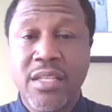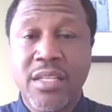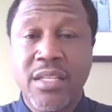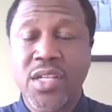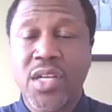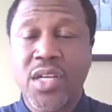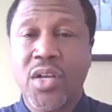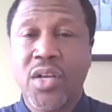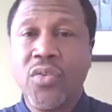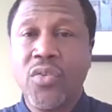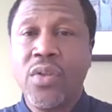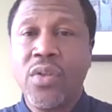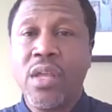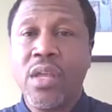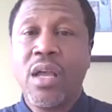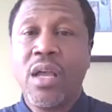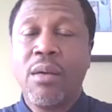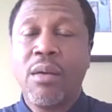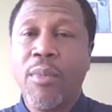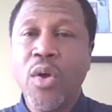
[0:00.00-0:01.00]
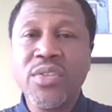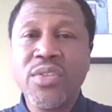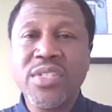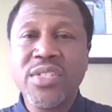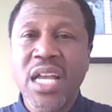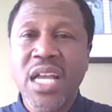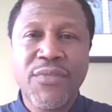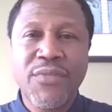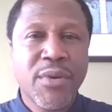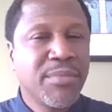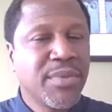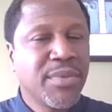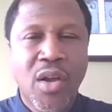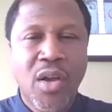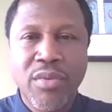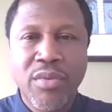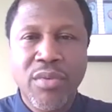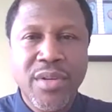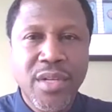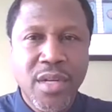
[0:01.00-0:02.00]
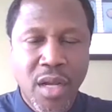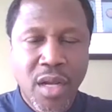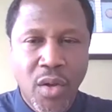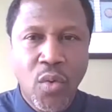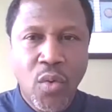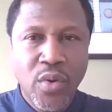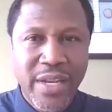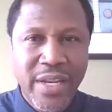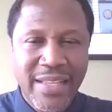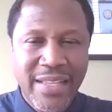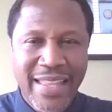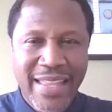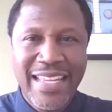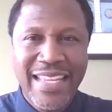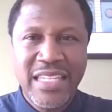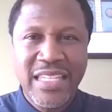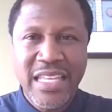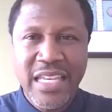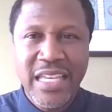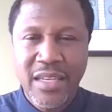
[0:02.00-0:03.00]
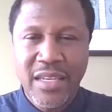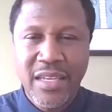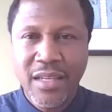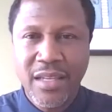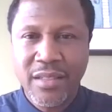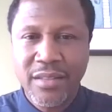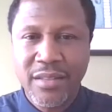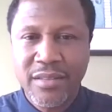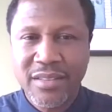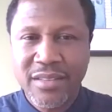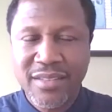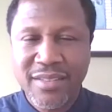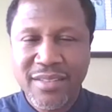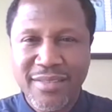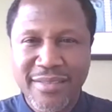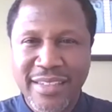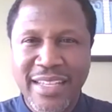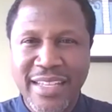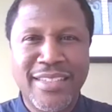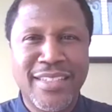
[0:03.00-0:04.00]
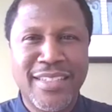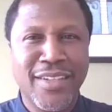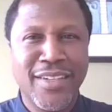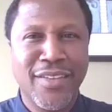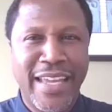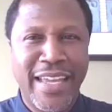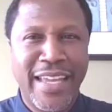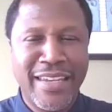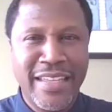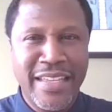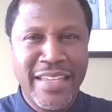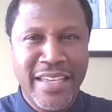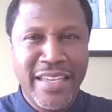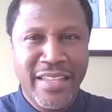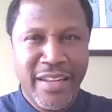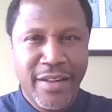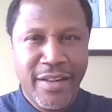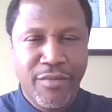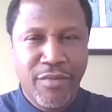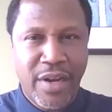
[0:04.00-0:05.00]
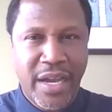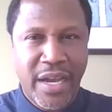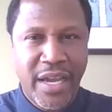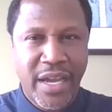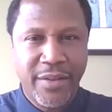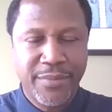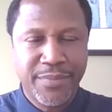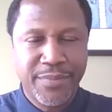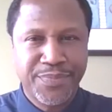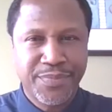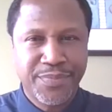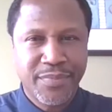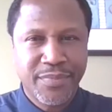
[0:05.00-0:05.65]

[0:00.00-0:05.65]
so. Most of them don't know that they need it until they need it, right? We